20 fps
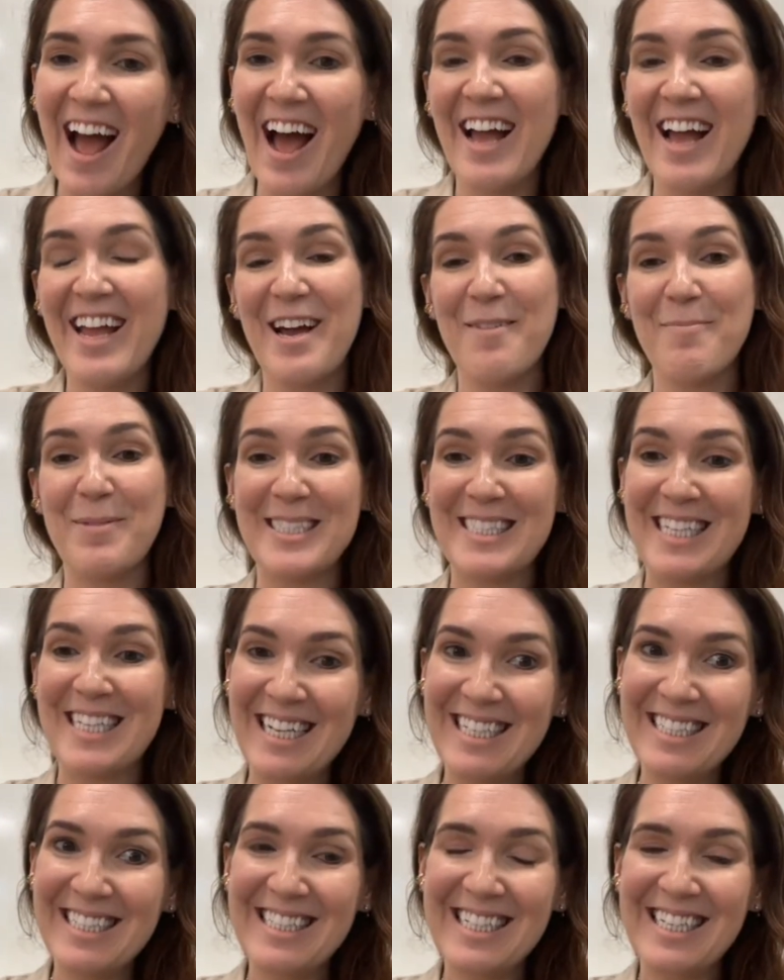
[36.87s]
I am a
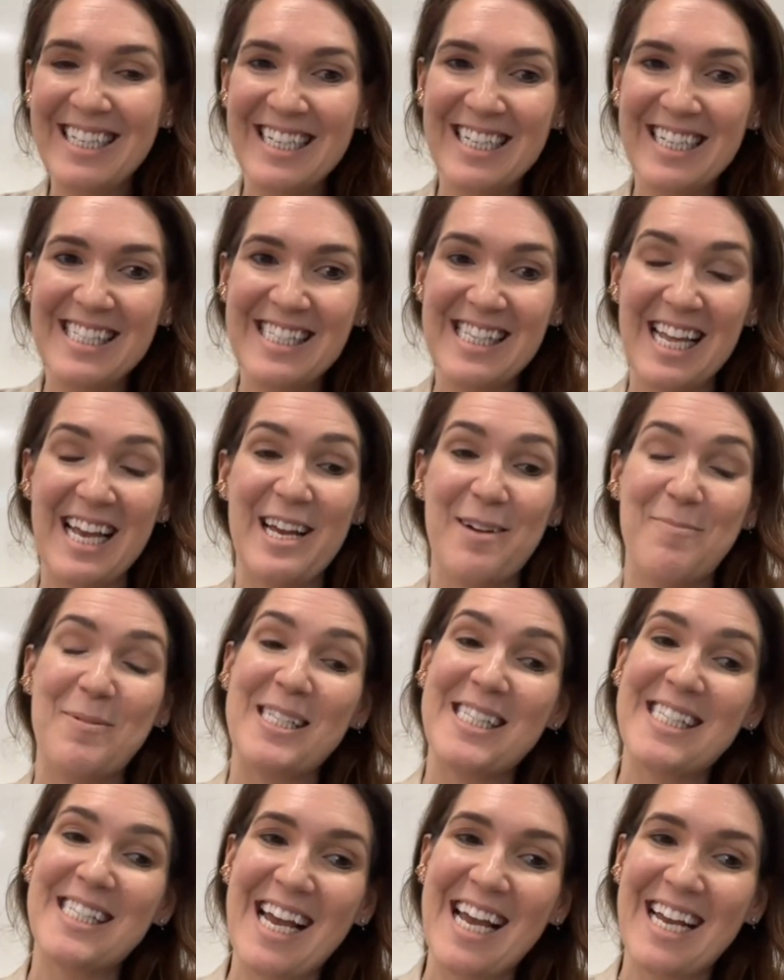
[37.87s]
dentist, I am
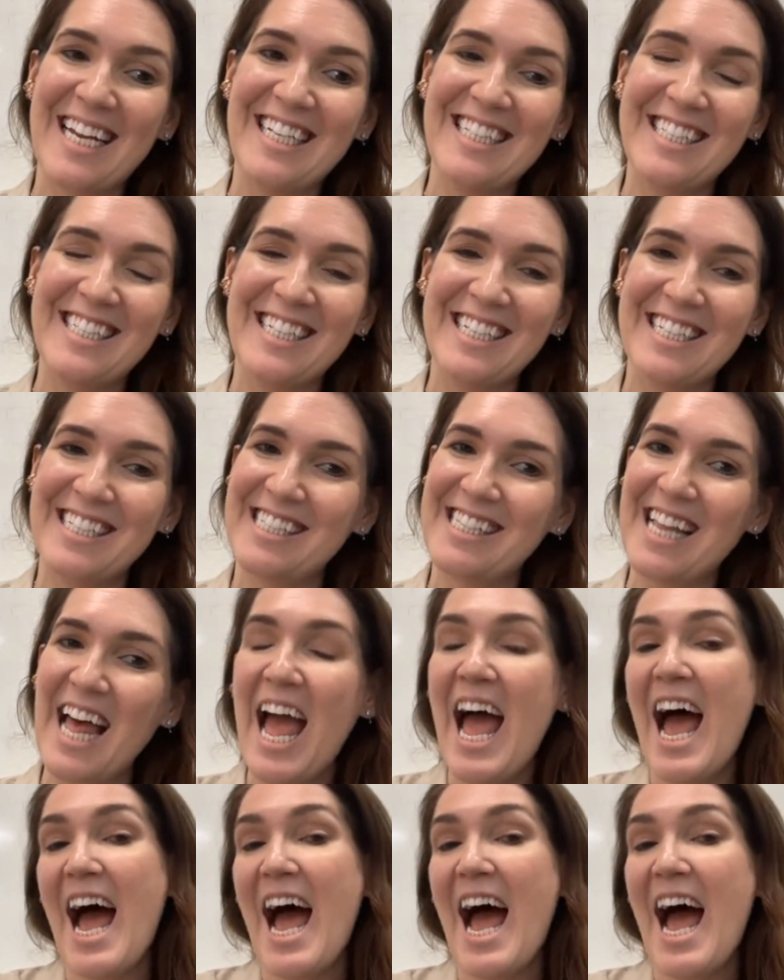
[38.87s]
a scientist,